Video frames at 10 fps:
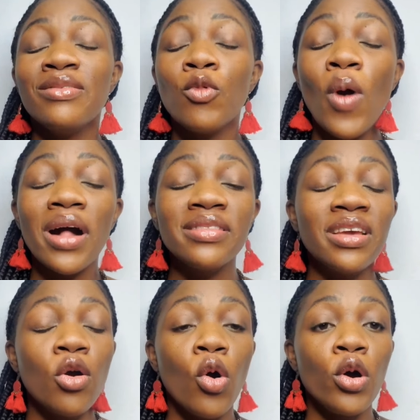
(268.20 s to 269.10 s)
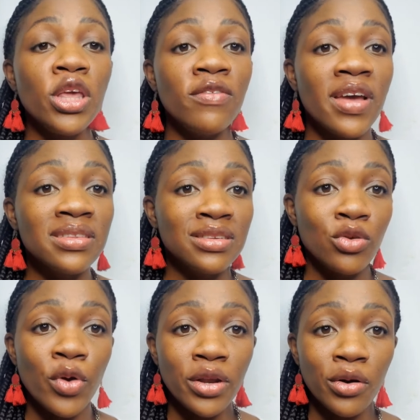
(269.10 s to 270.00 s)
while they event is
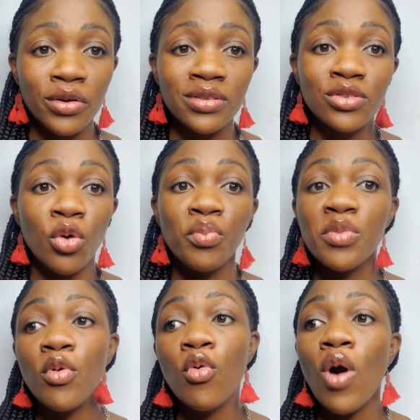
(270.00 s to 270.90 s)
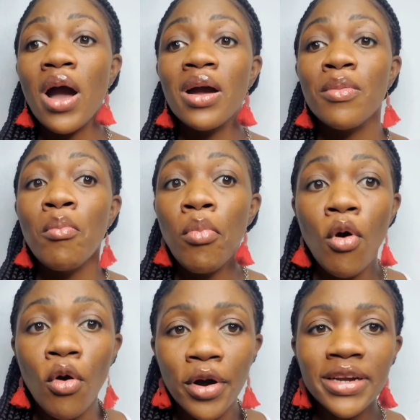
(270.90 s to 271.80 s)
going on some people who are
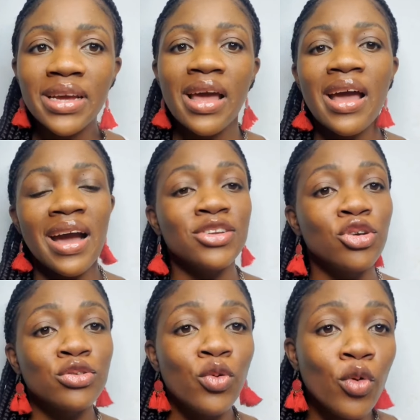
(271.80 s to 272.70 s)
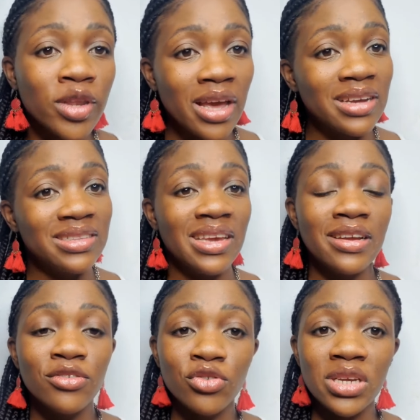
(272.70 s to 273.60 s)
bored can just go there take
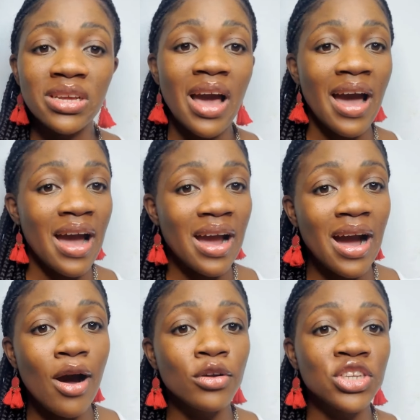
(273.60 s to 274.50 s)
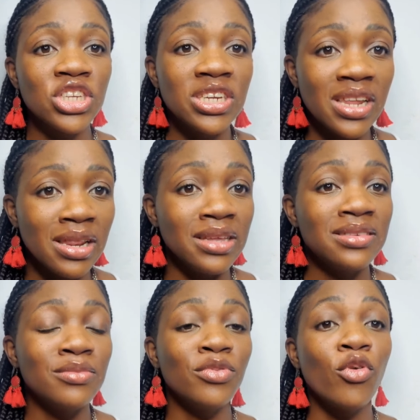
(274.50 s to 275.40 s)
a drink hang out chill a
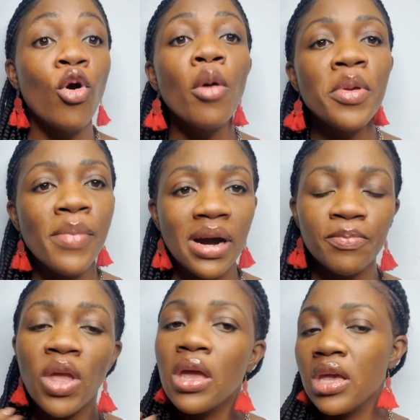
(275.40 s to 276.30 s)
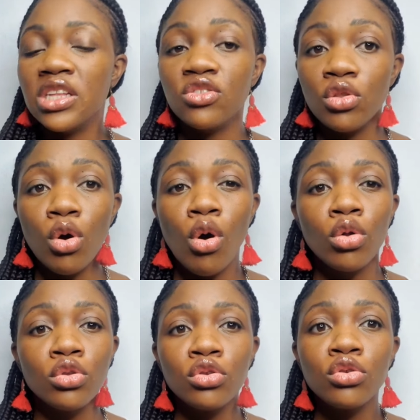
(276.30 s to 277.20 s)
little before coming back into the
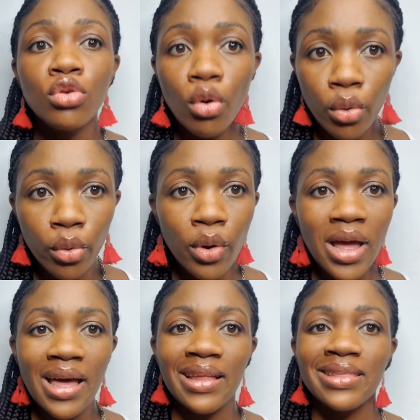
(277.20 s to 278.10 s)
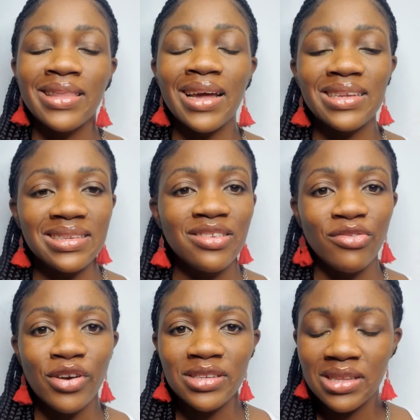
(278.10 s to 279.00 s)
hall so that is the
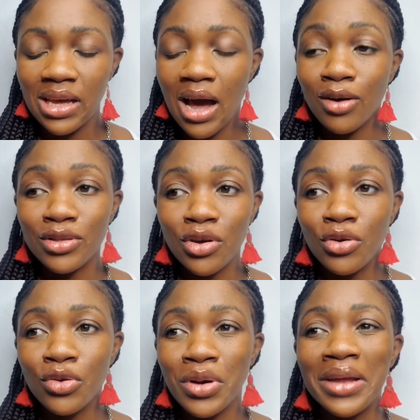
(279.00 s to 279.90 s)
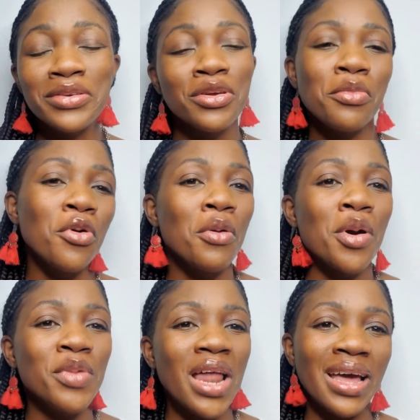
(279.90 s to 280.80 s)
first thing i'll tell you i know some people come
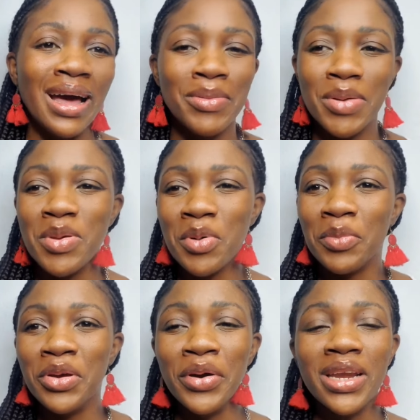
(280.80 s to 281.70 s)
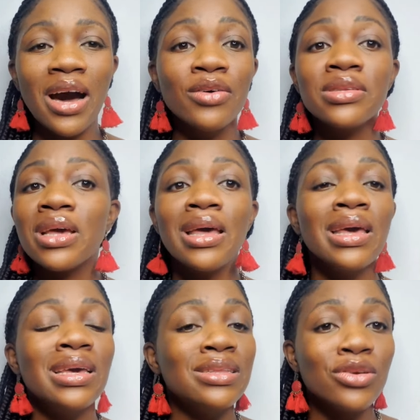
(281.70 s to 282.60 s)
and be like ah but people be going out
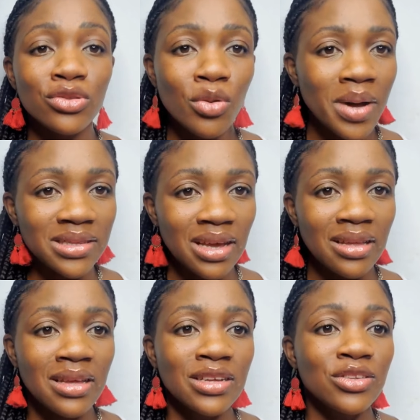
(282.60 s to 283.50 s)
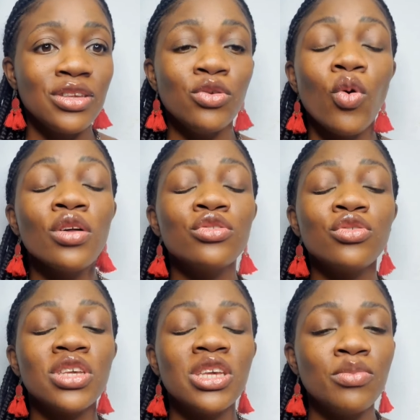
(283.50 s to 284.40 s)
it does not matter you want to
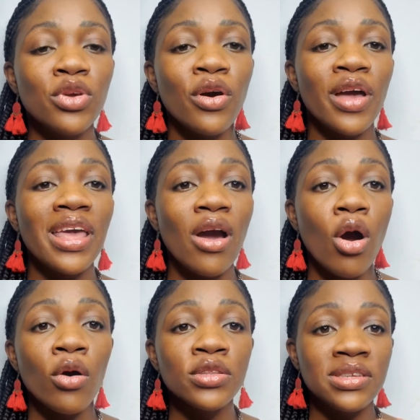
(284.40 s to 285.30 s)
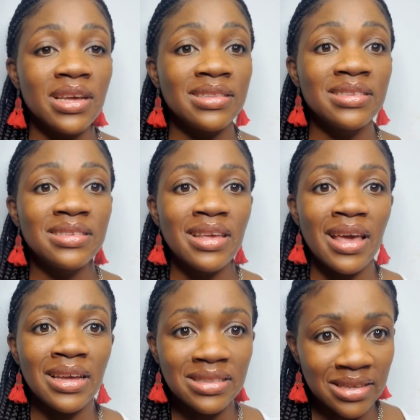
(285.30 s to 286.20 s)
keep your audience
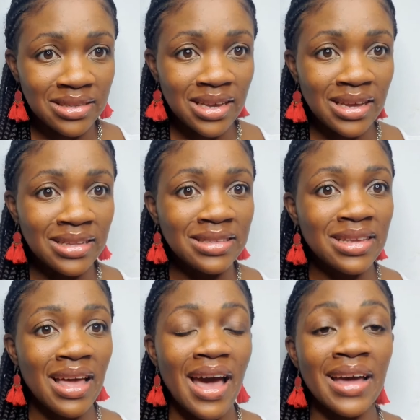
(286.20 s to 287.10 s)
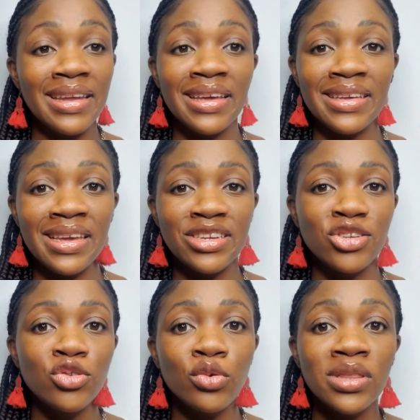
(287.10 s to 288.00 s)
entertained and engaged
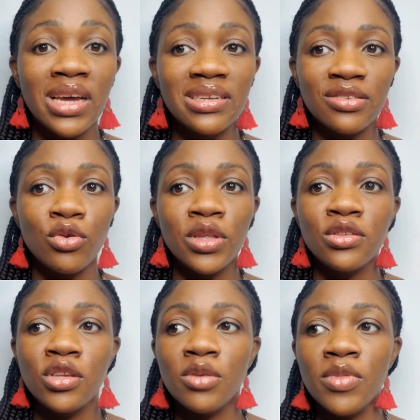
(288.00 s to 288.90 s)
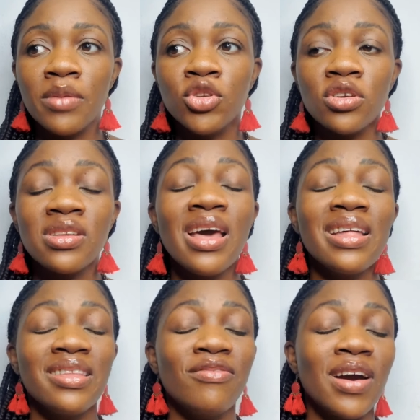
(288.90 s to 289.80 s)
so that is going to keep them just
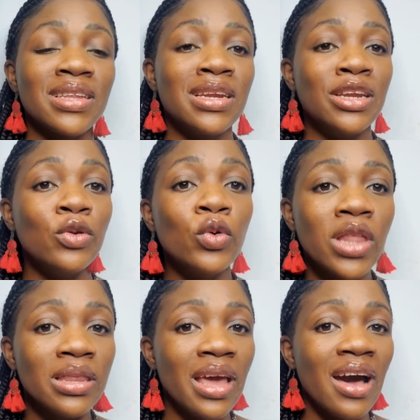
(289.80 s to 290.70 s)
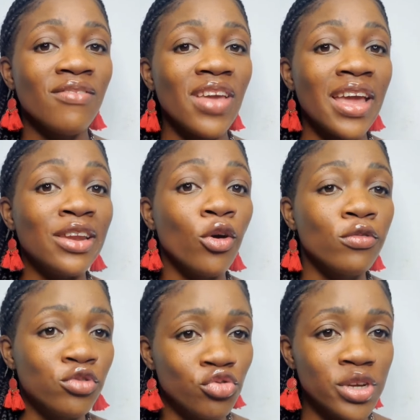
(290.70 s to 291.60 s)
the fact that they know that they have
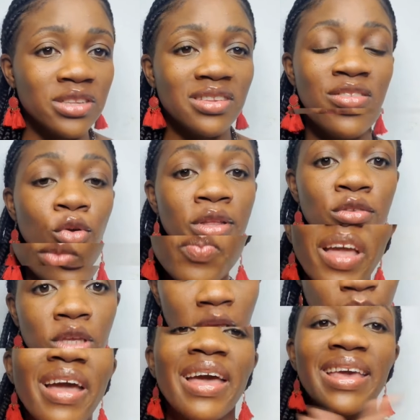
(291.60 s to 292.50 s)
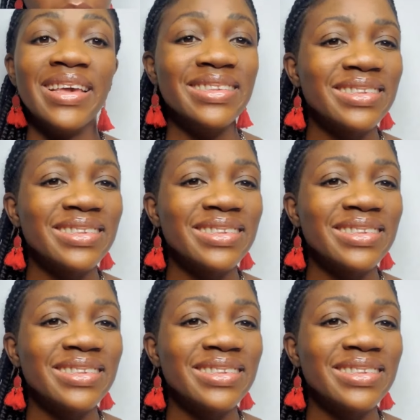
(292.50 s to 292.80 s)
enough drinks is going to keep them